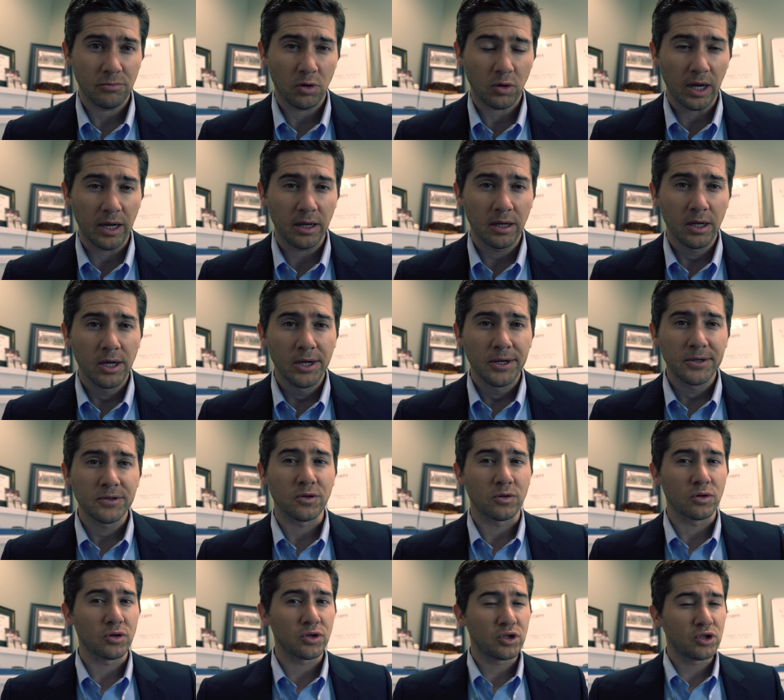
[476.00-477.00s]
Okay,
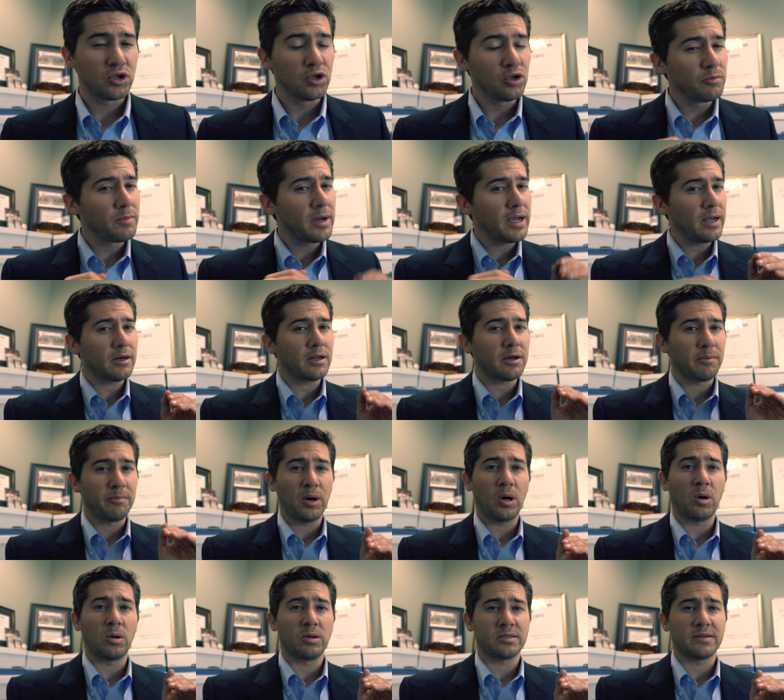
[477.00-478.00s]
so there's two main
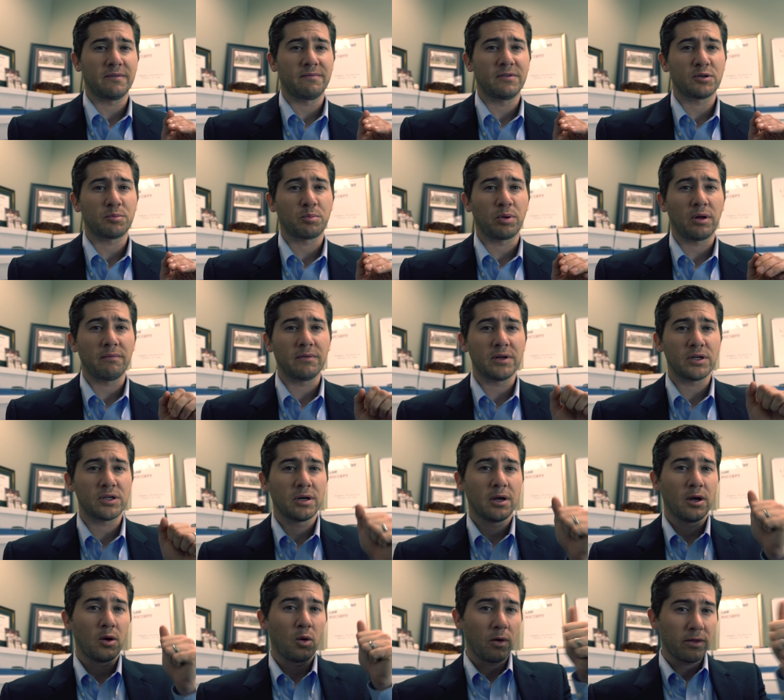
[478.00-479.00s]
components of this privilege.